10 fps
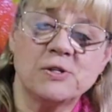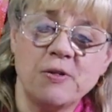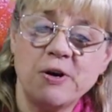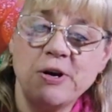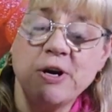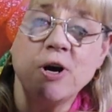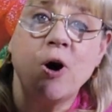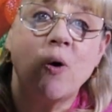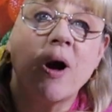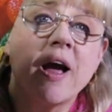So there you
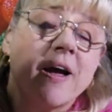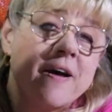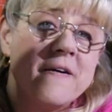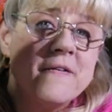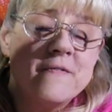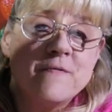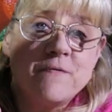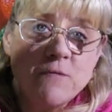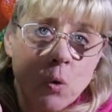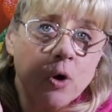go.
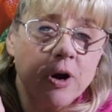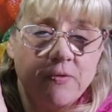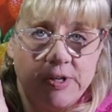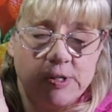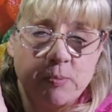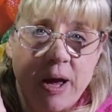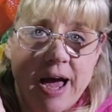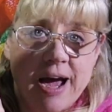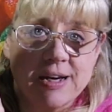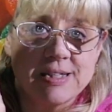4 of these
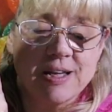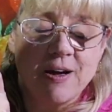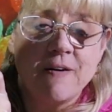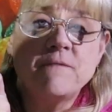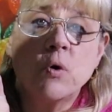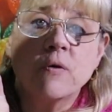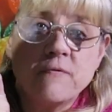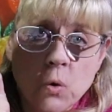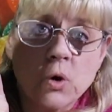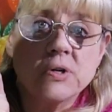packs for
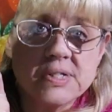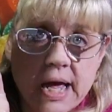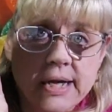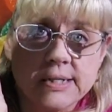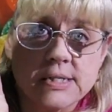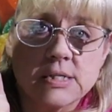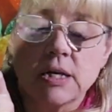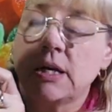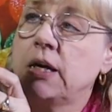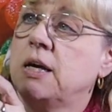4 cents.
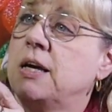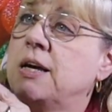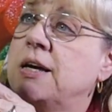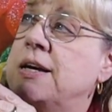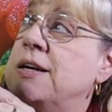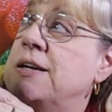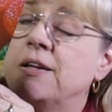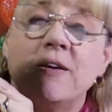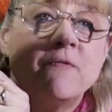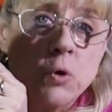
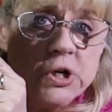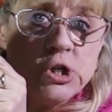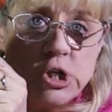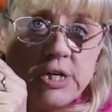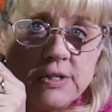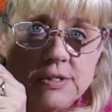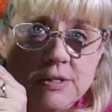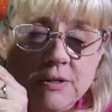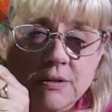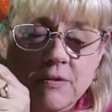40
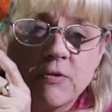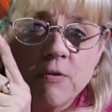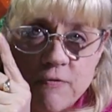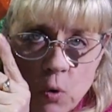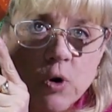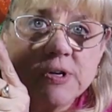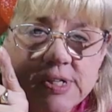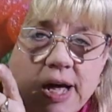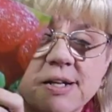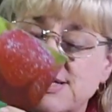sheets for 4
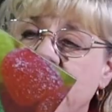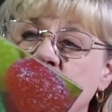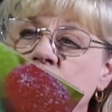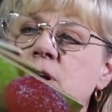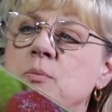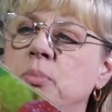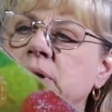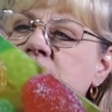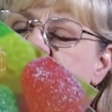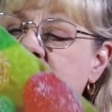cents. I couldn't believe